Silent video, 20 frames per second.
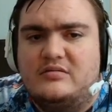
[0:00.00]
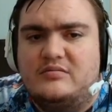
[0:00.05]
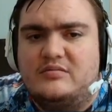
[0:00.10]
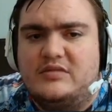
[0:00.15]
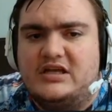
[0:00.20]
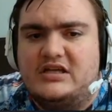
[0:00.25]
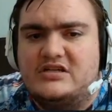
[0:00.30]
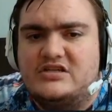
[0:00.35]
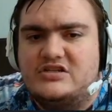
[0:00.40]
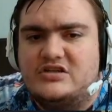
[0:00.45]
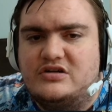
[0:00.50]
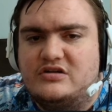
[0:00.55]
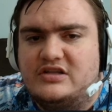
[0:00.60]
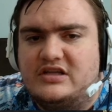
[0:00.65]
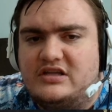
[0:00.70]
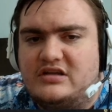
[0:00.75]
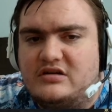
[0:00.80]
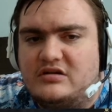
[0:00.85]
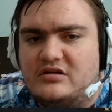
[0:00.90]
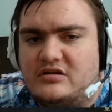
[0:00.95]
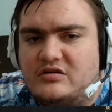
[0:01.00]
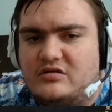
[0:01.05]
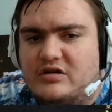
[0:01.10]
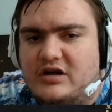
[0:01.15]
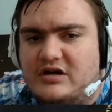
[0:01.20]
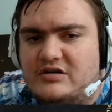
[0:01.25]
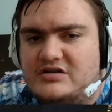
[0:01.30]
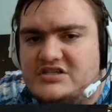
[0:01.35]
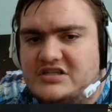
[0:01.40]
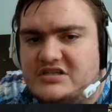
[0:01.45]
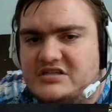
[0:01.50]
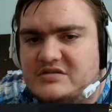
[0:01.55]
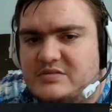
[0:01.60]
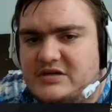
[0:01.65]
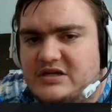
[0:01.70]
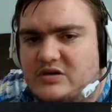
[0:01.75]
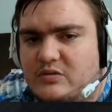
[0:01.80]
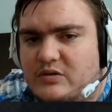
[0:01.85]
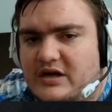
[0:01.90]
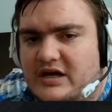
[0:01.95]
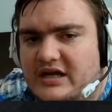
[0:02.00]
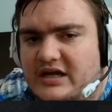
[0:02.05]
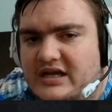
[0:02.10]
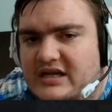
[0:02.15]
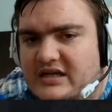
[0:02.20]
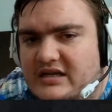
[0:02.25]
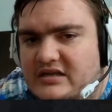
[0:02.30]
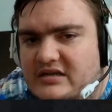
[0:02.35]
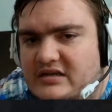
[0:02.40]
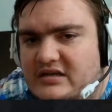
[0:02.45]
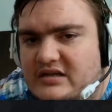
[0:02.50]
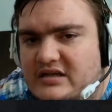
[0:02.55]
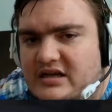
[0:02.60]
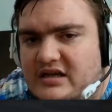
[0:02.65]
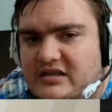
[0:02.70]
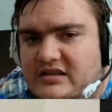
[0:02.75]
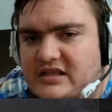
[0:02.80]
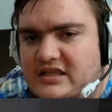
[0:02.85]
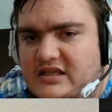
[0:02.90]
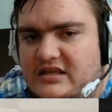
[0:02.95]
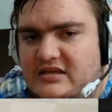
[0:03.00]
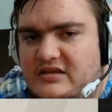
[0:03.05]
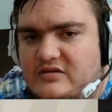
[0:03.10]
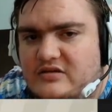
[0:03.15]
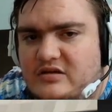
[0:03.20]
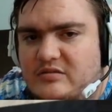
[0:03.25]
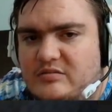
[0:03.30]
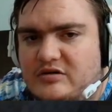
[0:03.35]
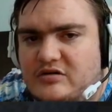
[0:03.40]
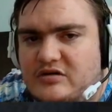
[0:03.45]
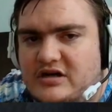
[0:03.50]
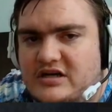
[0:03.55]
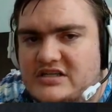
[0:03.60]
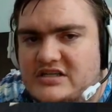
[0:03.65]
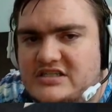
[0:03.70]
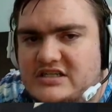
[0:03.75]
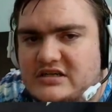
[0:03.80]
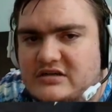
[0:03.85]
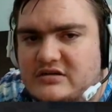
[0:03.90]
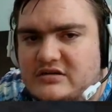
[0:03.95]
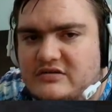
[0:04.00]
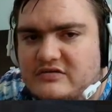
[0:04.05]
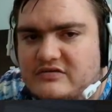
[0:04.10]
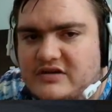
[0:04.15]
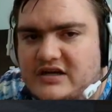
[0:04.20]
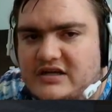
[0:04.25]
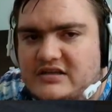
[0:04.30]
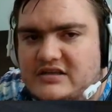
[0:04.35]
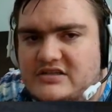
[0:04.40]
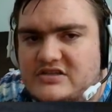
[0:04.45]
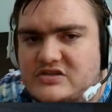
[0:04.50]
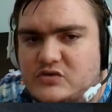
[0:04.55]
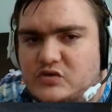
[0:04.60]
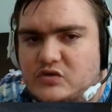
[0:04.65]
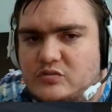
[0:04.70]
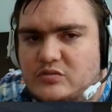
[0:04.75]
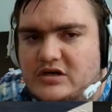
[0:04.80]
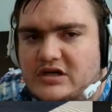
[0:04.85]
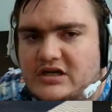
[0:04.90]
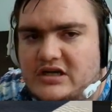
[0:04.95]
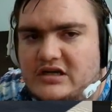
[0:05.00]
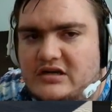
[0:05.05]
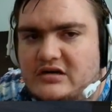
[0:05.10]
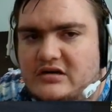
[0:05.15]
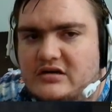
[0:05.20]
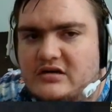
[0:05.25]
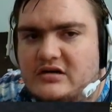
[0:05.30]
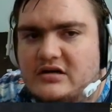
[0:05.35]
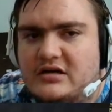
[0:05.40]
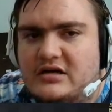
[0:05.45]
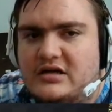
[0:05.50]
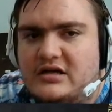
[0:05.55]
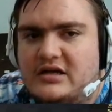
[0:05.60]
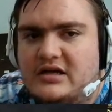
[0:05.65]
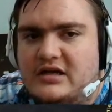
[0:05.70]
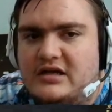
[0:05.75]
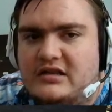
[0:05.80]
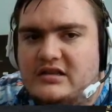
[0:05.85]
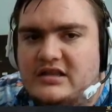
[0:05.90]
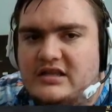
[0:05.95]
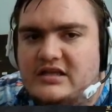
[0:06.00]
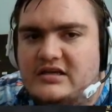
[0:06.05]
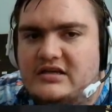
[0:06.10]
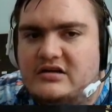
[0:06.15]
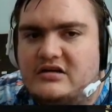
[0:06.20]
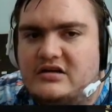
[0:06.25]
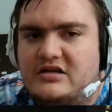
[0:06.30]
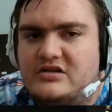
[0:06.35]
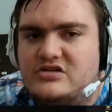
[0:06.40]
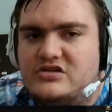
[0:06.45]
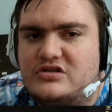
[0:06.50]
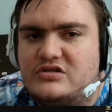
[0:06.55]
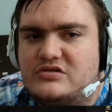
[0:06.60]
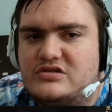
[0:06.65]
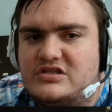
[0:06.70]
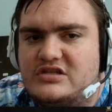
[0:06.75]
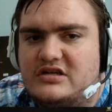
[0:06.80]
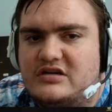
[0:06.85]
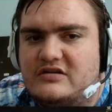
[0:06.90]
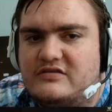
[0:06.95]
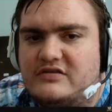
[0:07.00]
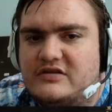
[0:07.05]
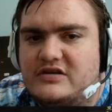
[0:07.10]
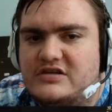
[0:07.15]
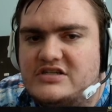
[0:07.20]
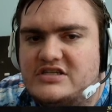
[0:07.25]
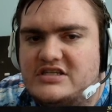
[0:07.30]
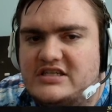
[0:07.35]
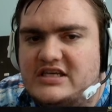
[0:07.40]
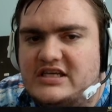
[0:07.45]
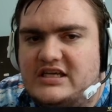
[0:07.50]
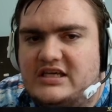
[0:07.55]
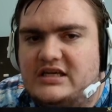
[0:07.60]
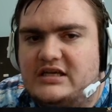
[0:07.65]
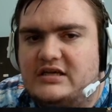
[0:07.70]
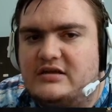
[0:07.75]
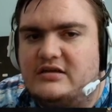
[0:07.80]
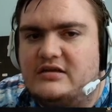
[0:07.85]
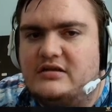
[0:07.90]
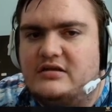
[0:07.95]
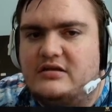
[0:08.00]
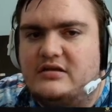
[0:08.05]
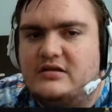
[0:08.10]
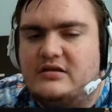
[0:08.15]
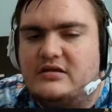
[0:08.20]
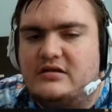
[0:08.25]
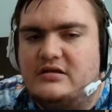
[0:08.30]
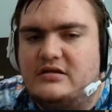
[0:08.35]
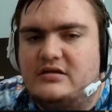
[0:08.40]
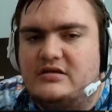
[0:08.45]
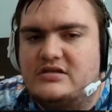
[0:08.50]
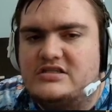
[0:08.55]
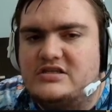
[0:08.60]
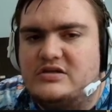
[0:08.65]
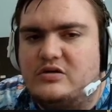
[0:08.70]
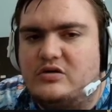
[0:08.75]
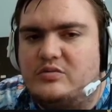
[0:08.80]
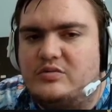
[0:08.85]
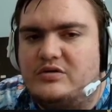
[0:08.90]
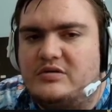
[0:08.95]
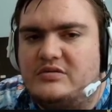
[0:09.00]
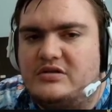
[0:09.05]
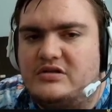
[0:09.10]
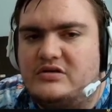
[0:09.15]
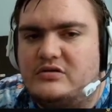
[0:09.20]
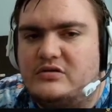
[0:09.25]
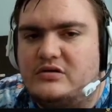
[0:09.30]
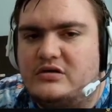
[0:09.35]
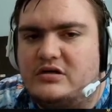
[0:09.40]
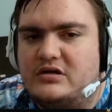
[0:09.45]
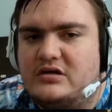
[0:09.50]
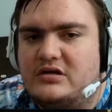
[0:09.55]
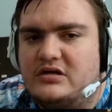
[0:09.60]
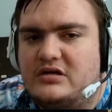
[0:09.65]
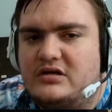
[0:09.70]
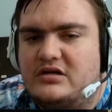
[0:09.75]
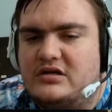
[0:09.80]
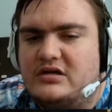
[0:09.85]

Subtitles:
making sure that you're crouching to be quiet, and then you come across here, you find this room right here, and then you're introduced to your first key. So you open up the door,